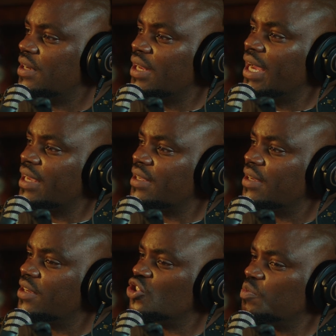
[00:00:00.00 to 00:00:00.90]
Like
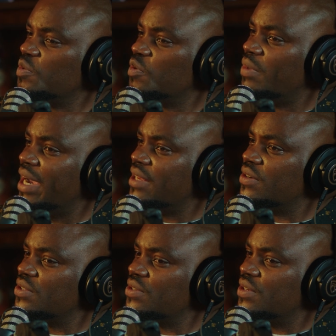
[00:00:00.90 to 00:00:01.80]
some people
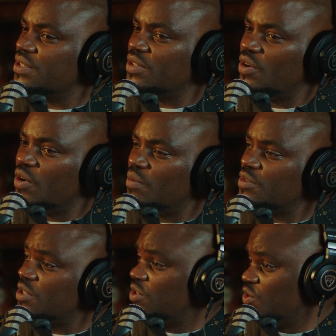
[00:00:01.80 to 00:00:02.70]
might go to nursing
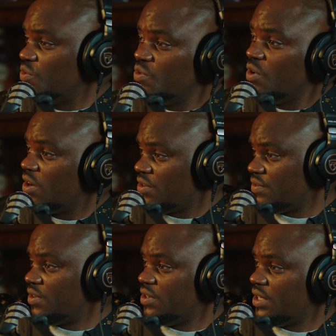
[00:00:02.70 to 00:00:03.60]
homes. Those who
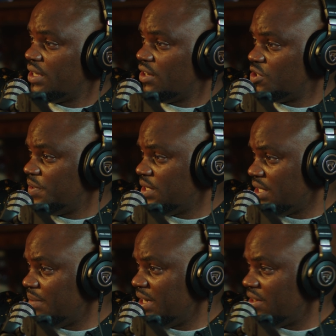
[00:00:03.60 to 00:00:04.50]
work under the
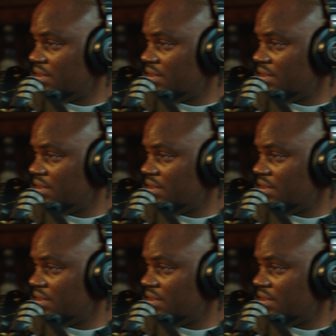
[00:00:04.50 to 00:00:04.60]
auspices, am I